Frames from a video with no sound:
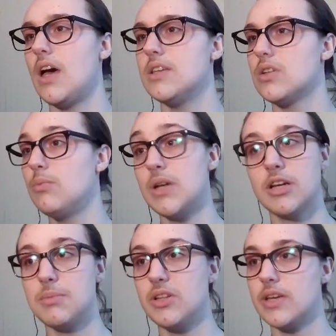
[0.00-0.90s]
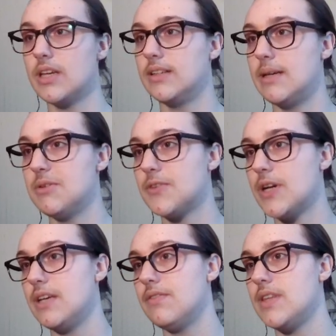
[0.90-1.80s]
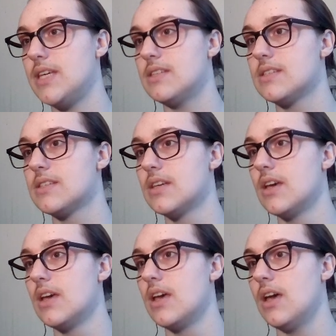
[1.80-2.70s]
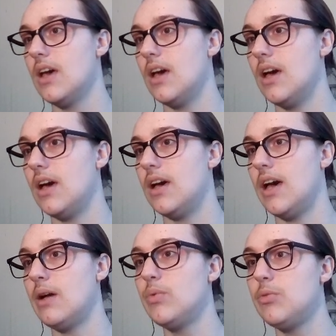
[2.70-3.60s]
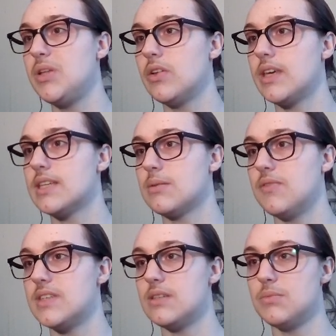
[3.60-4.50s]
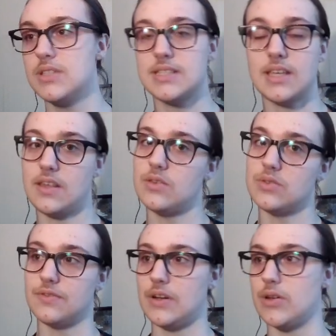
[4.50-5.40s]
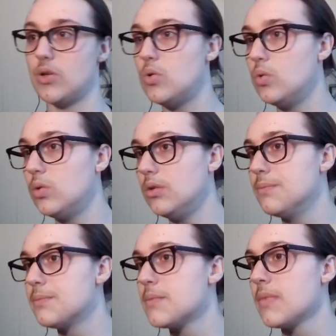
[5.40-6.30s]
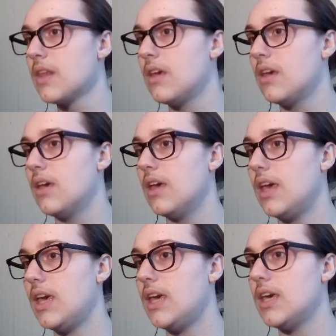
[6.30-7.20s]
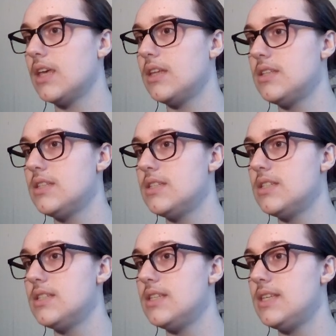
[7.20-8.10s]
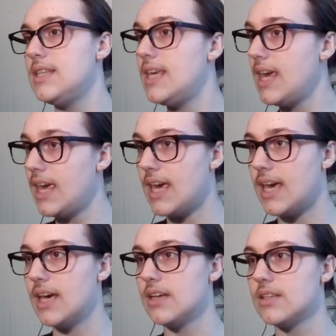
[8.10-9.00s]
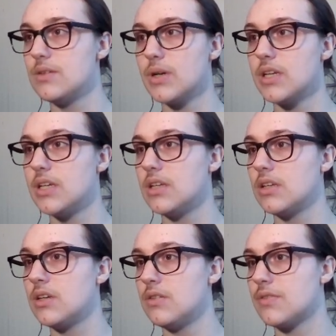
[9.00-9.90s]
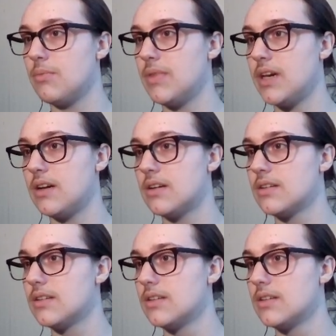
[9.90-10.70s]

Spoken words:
So I'm not going to be looking at alignment for any of these. I will be looking at some of the symbols because I think those are very cool. And yeah, we're going to go from there.